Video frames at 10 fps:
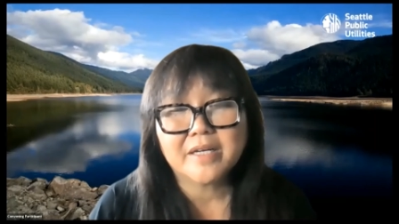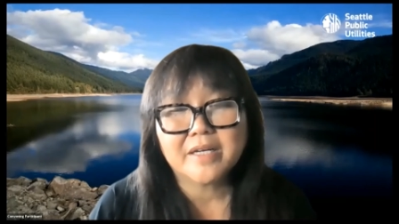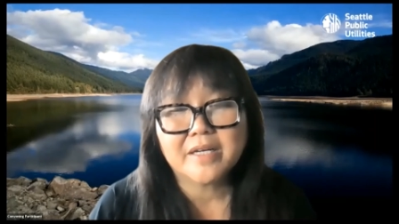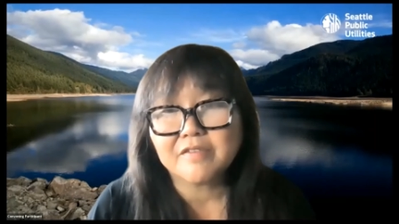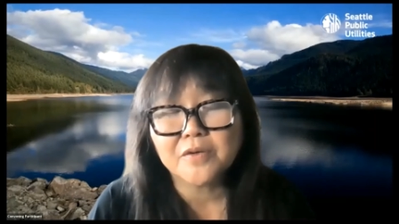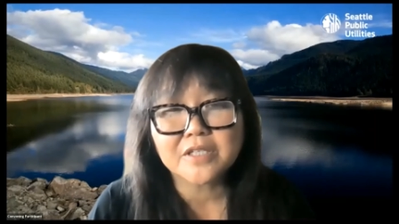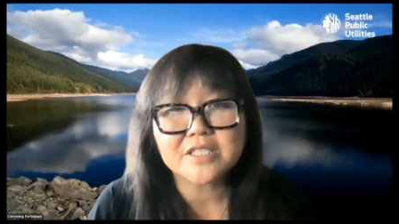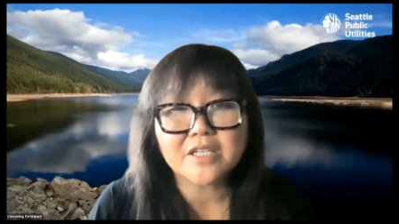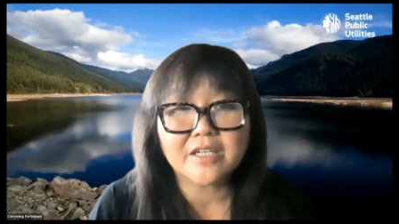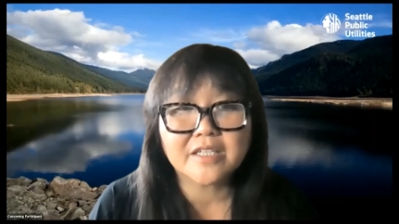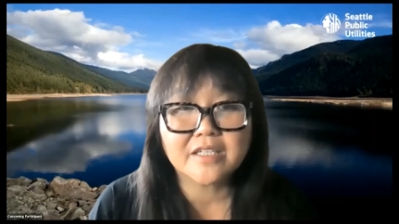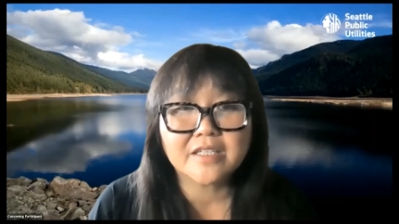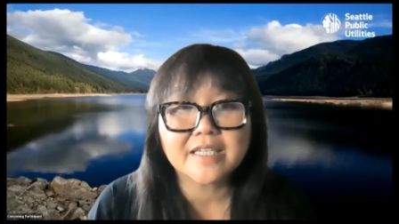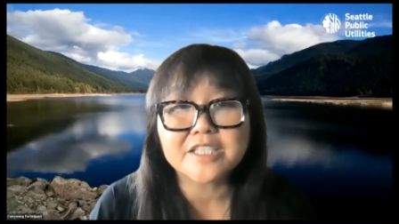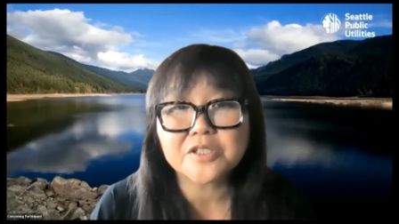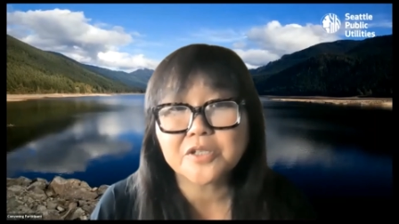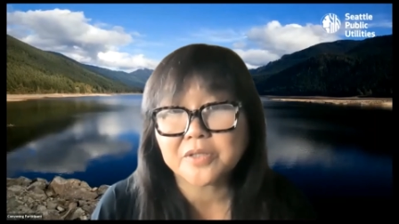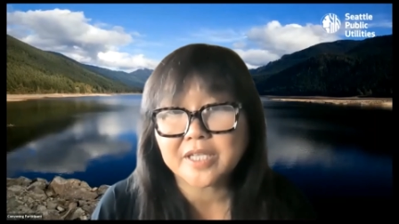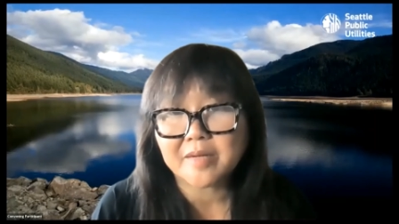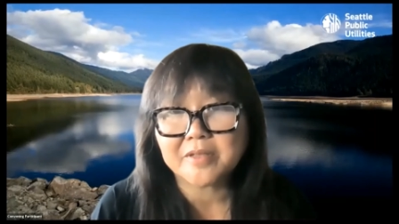but I'll focus on a lesser
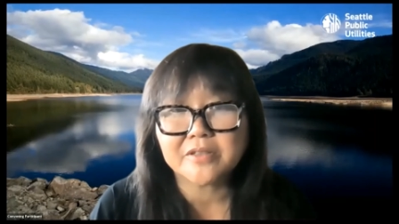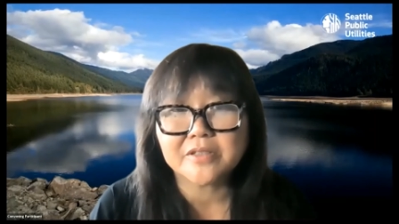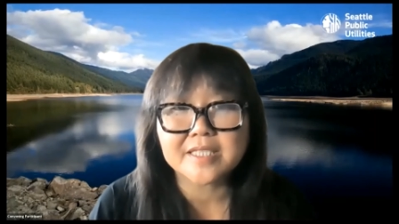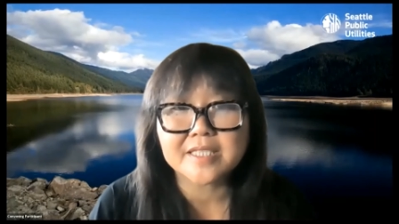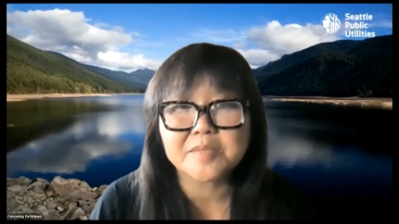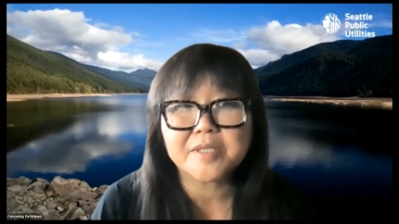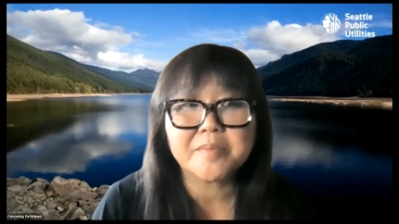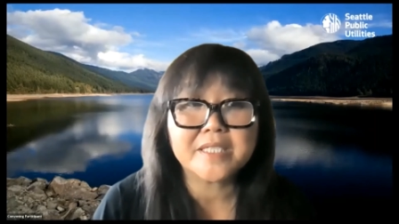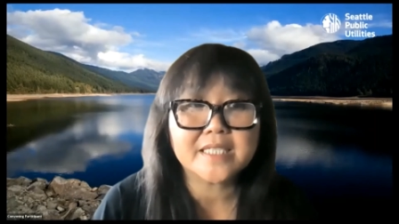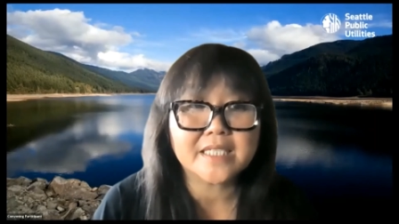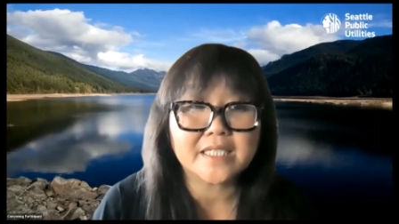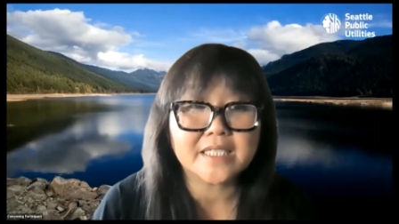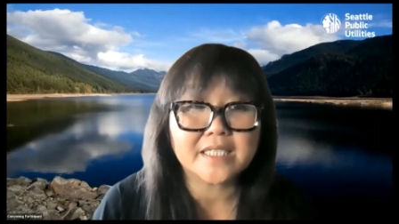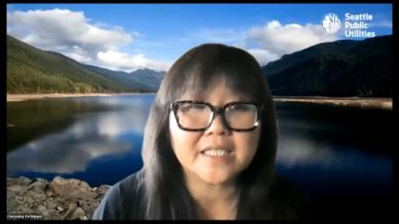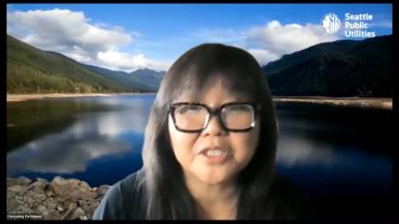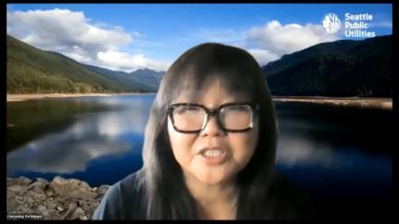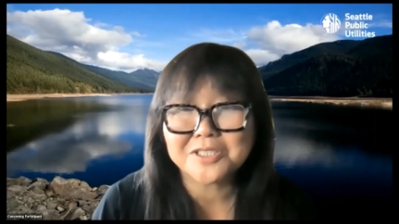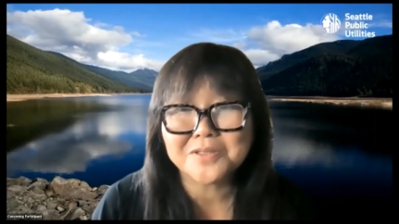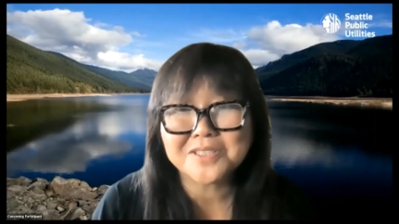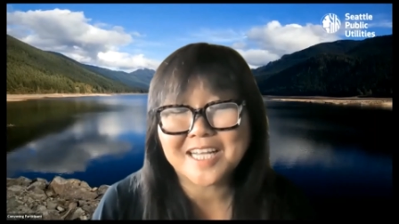known chemical, 6-PPD,
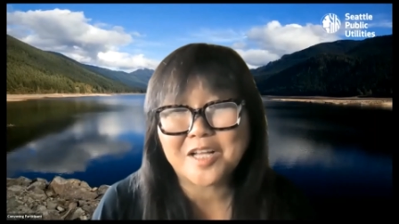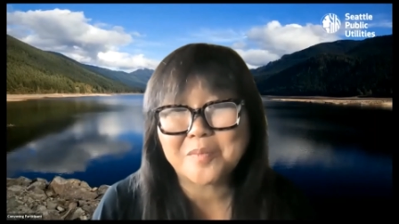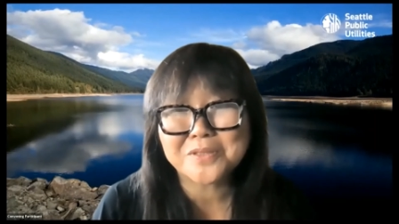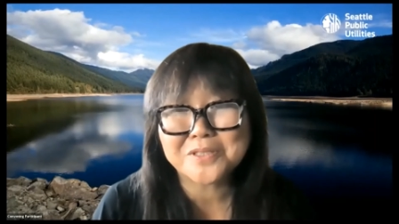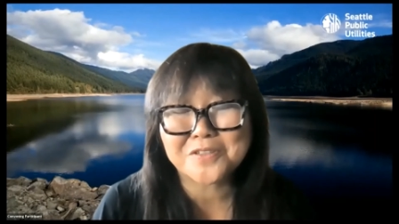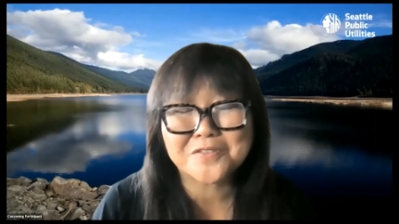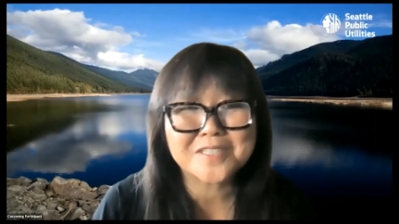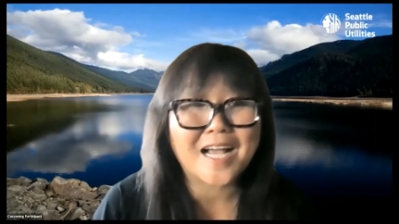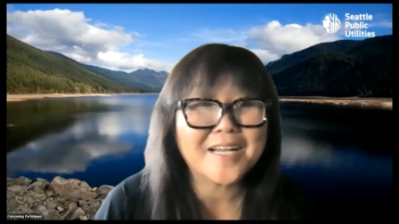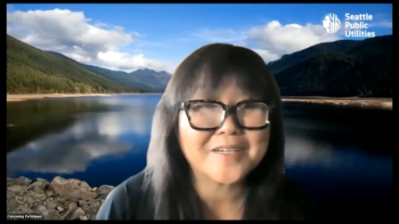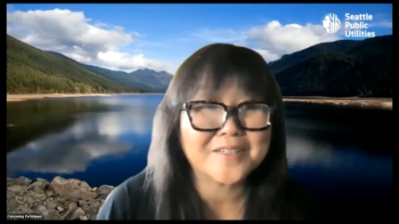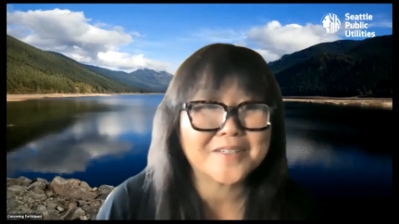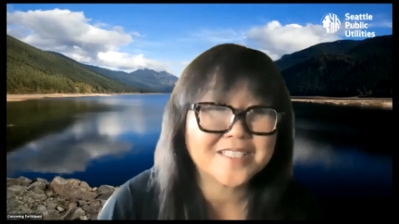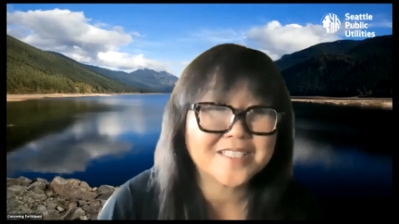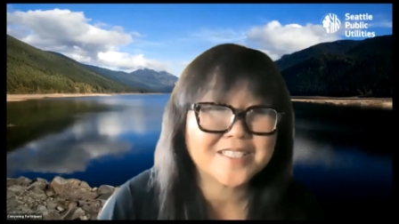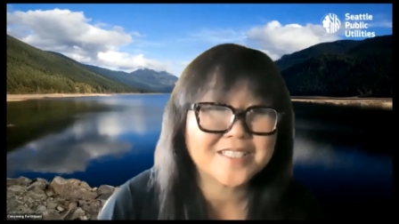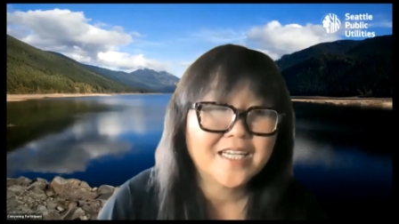which is used to help preserve tires.